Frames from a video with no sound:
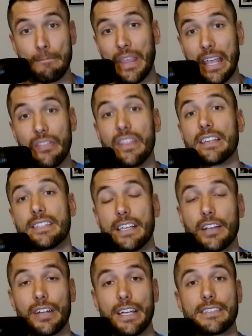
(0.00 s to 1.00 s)
in this
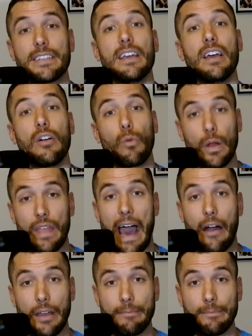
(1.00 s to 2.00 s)
series
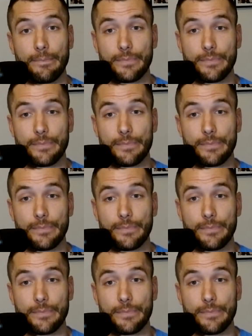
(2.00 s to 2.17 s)
without him.